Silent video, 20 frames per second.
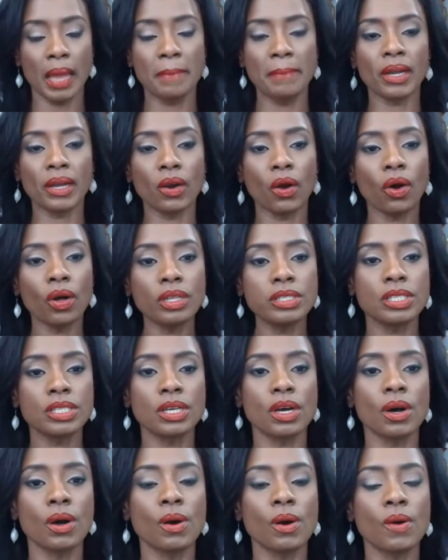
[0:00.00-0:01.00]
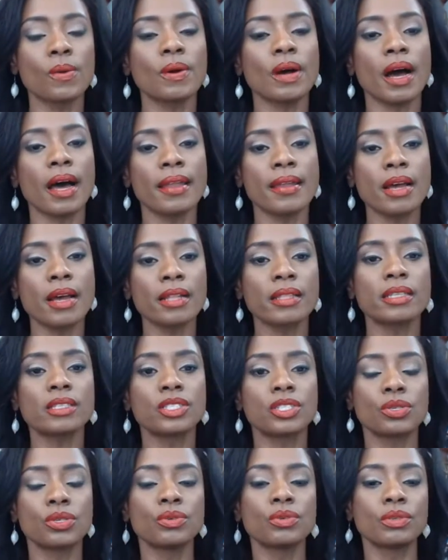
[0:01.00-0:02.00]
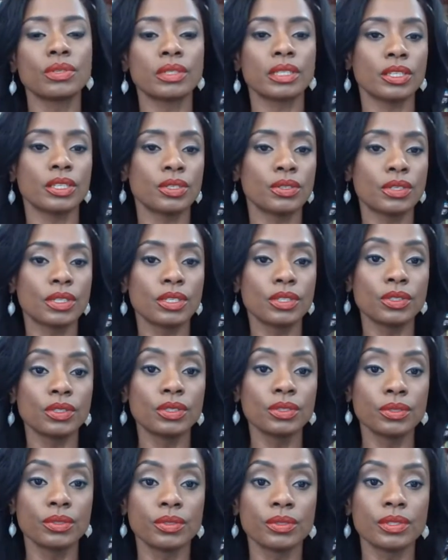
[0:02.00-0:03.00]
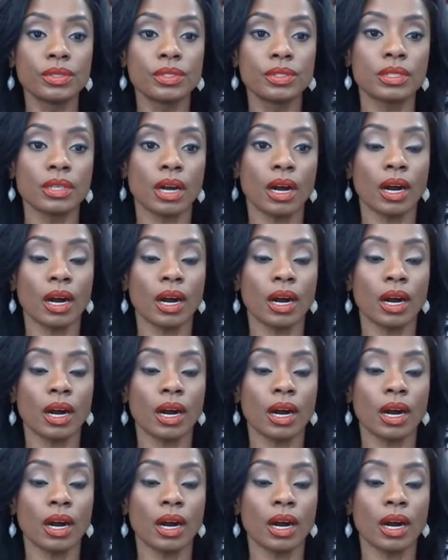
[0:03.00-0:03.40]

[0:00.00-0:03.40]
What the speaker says: But also another tool that you can use